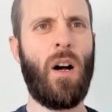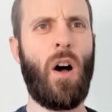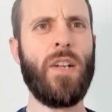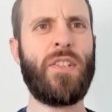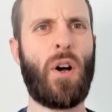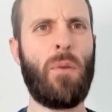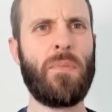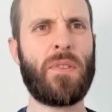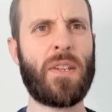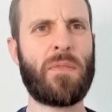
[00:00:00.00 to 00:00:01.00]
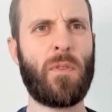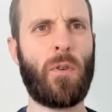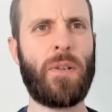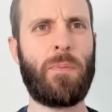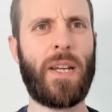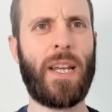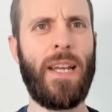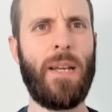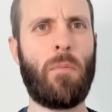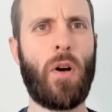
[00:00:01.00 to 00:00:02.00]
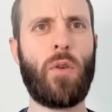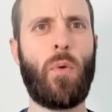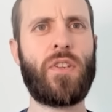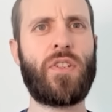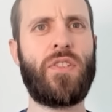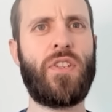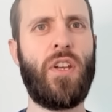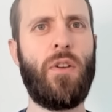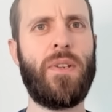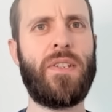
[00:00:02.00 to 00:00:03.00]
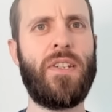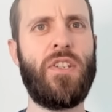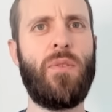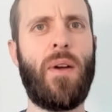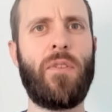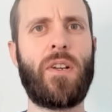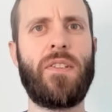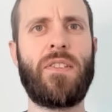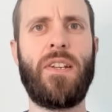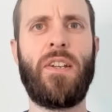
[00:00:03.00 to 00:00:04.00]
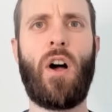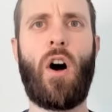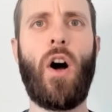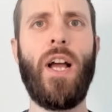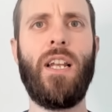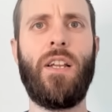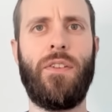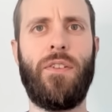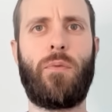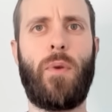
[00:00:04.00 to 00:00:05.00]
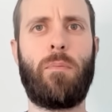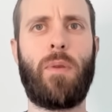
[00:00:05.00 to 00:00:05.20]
"Hi Tom," says Floyd McGee. "My question to you is, did you ever consider Ireland when